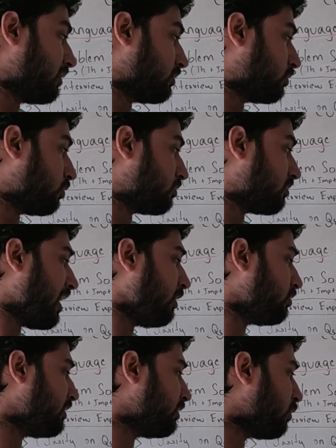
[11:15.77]
So
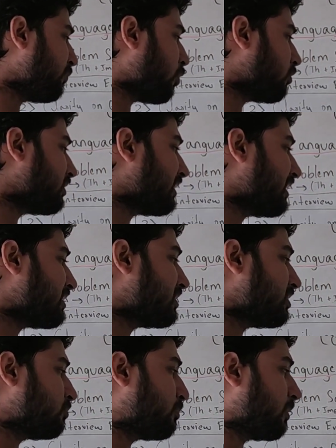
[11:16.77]
try to think of corner
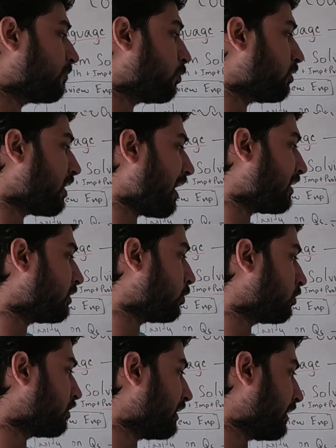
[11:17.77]
cases beforehand
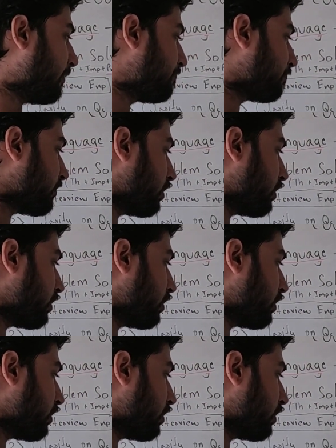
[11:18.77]
only.